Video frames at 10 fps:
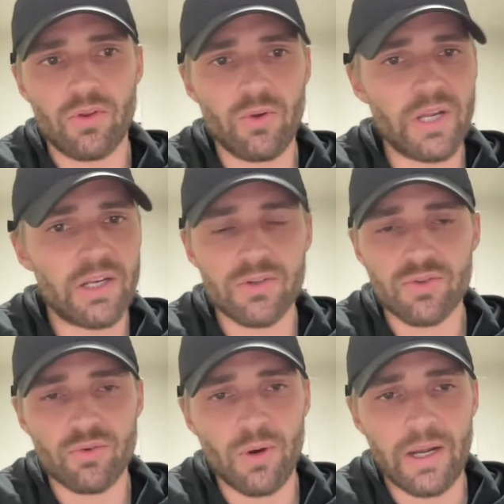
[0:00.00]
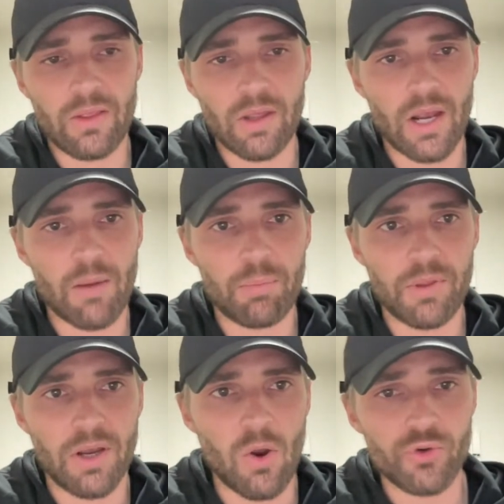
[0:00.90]
didn't screw anything up.
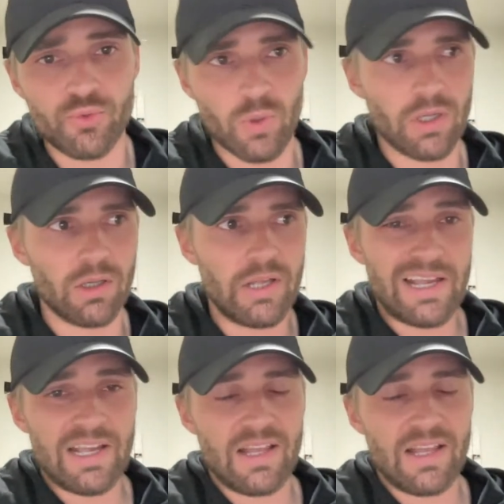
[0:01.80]
The coach will